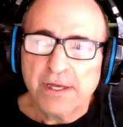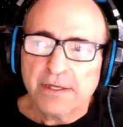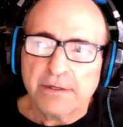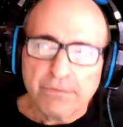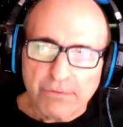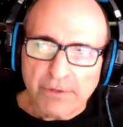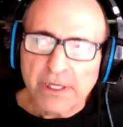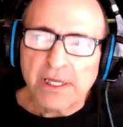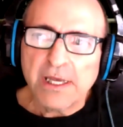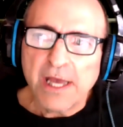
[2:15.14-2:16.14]
You
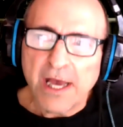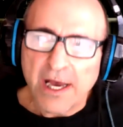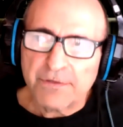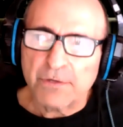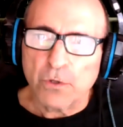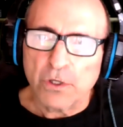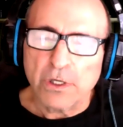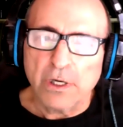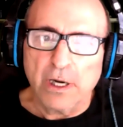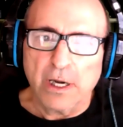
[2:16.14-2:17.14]
really have to
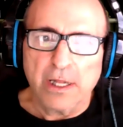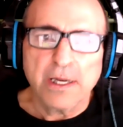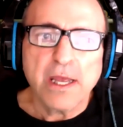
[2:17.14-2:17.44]
work on it.